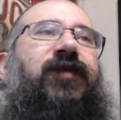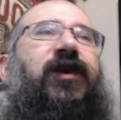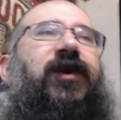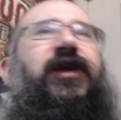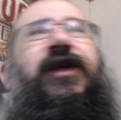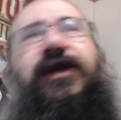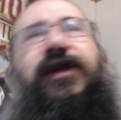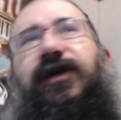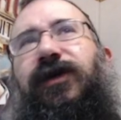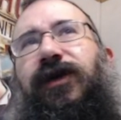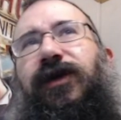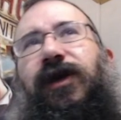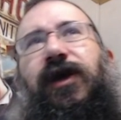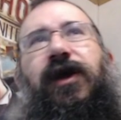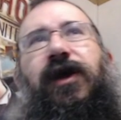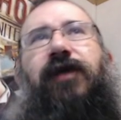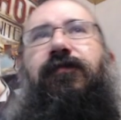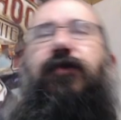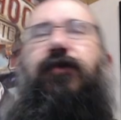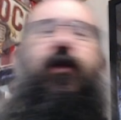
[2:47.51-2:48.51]
you had to
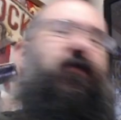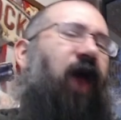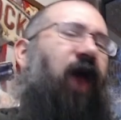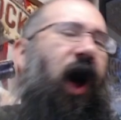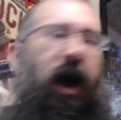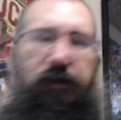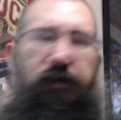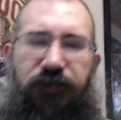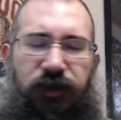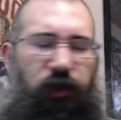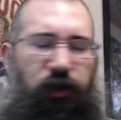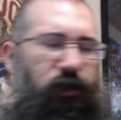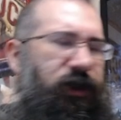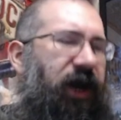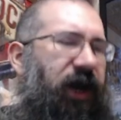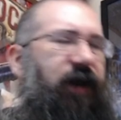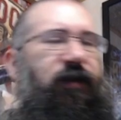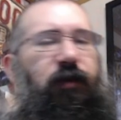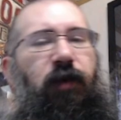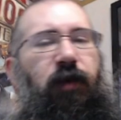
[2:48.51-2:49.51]
move obstacles
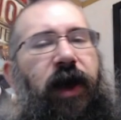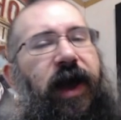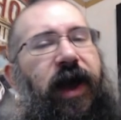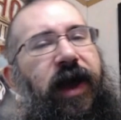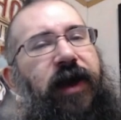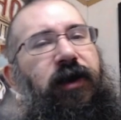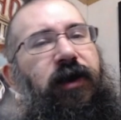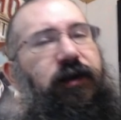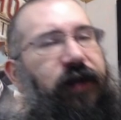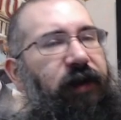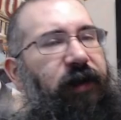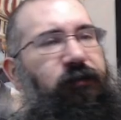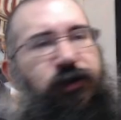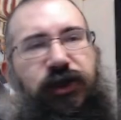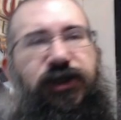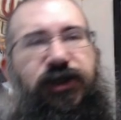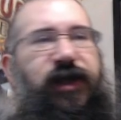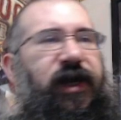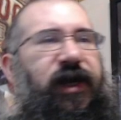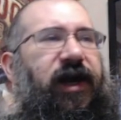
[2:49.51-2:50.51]
out of the way, or they would
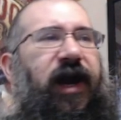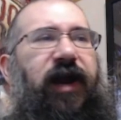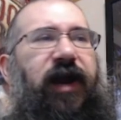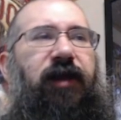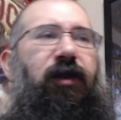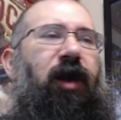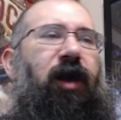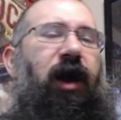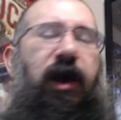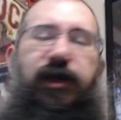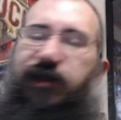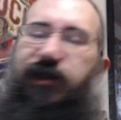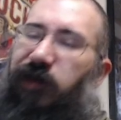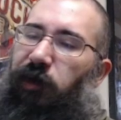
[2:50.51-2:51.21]
just get kind of lost.